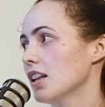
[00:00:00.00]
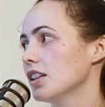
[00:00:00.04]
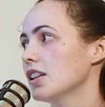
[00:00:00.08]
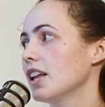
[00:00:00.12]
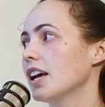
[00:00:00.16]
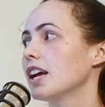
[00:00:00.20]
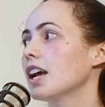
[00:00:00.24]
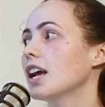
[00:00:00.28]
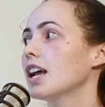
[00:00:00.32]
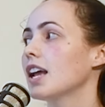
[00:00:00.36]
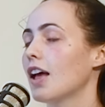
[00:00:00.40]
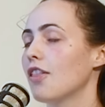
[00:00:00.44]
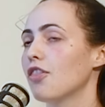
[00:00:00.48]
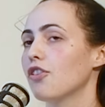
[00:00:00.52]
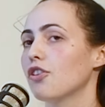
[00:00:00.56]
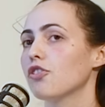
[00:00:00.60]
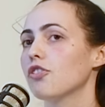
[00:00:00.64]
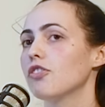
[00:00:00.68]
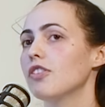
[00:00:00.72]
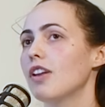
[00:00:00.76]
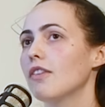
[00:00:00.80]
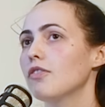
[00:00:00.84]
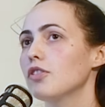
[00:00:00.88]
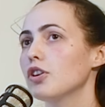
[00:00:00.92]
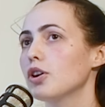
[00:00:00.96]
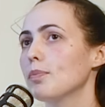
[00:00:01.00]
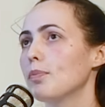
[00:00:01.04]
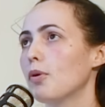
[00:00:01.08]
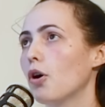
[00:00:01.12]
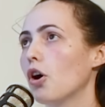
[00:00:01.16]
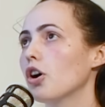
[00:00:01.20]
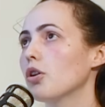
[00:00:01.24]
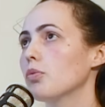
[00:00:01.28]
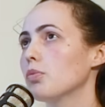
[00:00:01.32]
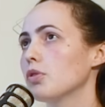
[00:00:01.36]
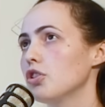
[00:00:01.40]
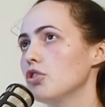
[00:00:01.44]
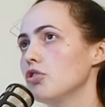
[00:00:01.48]
Like, again, there's never a
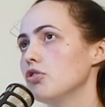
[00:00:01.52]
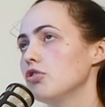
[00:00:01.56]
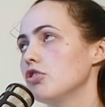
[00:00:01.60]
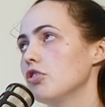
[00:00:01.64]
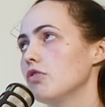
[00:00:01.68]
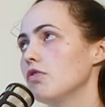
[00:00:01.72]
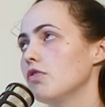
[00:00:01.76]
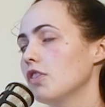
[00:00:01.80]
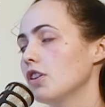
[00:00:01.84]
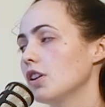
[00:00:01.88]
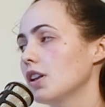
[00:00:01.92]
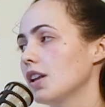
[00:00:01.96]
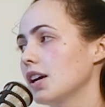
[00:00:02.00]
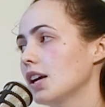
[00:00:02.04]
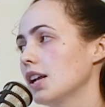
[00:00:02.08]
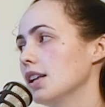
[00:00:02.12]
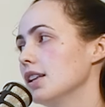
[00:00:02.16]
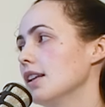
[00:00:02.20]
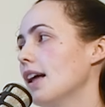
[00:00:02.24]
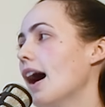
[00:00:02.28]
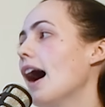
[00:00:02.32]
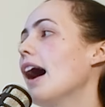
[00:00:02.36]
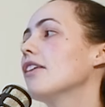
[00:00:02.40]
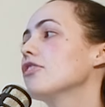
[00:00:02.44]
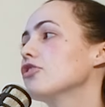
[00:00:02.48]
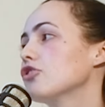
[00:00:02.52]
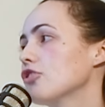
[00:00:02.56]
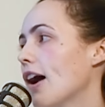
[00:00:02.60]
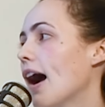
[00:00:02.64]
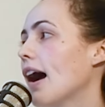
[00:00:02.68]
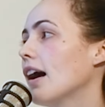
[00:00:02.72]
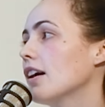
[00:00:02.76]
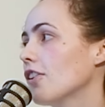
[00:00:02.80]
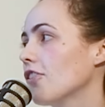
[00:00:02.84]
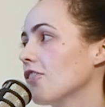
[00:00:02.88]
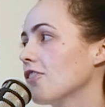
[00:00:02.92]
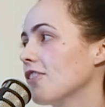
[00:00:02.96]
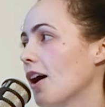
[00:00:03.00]
part where you should feel like a laugh
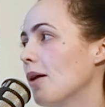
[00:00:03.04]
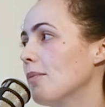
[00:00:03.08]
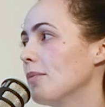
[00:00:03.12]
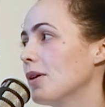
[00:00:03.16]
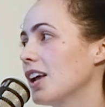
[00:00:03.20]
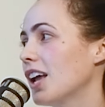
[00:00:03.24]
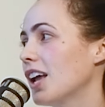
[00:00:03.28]
track is coming